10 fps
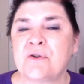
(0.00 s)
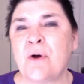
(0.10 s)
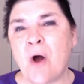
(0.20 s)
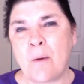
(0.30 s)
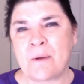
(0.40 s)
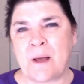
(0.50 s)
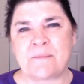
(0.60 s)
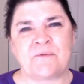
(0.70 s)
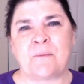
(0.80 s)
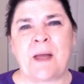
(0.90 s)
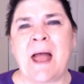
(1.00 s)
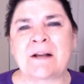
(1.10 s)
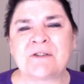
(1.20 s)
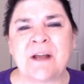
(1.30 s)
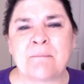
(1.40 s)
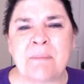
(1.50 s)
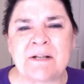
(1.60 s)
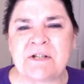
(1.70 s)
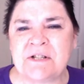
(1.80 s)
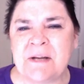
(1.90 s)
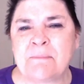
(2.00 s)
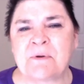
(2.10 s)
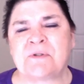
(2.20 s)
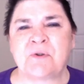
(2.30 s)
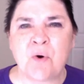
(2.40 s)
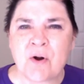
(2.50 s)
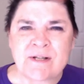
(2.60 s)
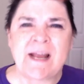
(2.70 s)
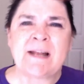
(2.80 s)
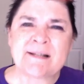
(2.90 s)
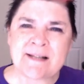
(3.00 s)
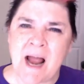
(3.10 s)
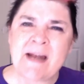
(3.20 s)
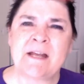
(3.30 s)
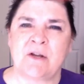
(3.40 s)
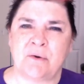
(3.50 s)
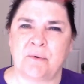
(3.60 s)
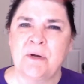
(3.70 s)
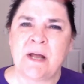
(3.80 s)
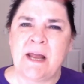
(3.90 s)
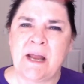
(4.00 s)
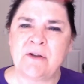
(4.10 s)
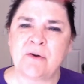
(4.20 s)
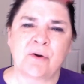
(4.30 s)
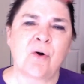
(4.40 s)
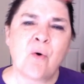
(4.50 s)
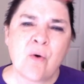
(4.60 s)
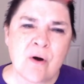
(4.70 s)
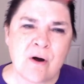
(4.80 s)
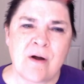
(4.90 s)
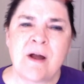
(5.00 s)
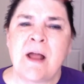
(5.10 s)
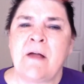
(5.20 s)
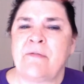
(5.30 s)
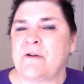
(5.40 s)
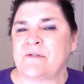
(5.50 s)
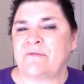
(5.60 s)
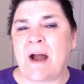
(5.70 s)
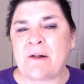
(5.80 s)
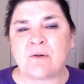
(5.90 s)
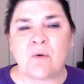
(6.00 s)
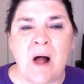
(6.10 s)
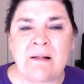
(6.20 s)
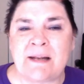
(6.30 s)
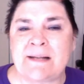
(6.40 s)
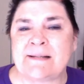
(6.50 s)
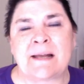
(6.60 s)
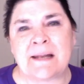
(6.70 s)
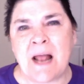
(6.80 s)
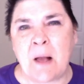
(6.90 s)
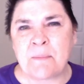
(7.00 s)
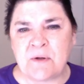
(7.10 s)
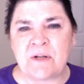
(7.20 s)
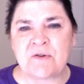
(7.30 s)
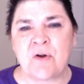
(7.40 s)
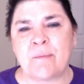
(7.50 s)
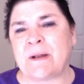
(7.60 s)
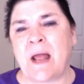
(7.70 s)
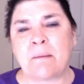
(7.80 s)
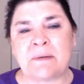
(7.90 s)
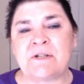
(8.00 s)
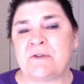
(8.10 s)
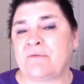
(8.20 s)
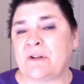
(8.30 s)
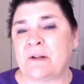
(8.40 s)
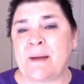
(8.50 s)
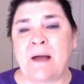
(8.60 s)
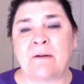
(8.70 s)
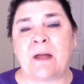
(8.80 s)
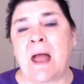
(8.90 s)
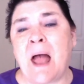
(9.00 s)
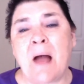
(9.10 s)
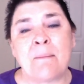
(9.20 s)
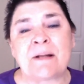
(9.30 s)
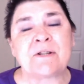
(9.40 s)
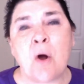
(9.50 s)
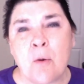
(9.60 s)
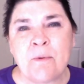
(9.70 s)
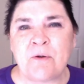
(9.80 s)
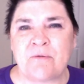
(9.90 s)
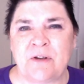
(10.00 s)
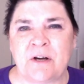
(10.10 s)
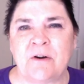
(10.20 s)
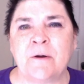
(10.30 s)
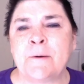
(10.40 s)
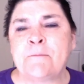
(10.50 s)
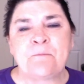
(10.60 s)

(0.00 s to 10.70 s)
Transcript: True hope comes from actually a much deeper source inside of you. In your core, there's vital qualities that can help you determine how much you feel about how much hope you feel,